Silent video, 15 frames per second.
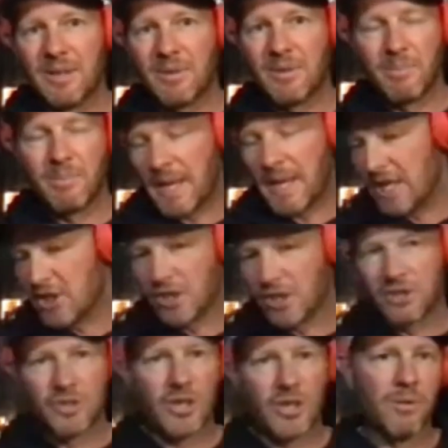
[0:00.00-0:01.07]
your pitch
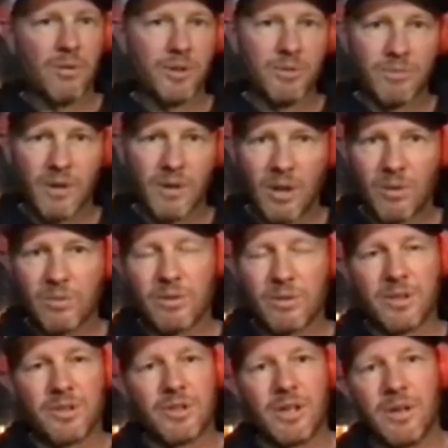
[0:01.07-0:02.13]
control, your roll
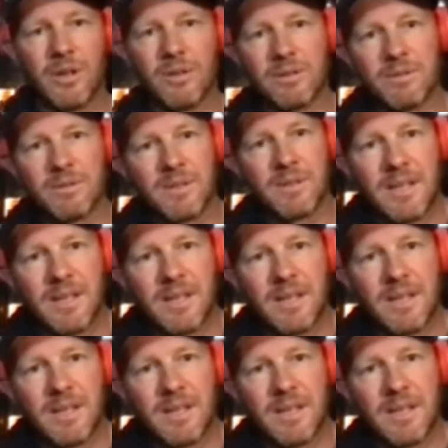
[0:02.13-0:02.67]
control.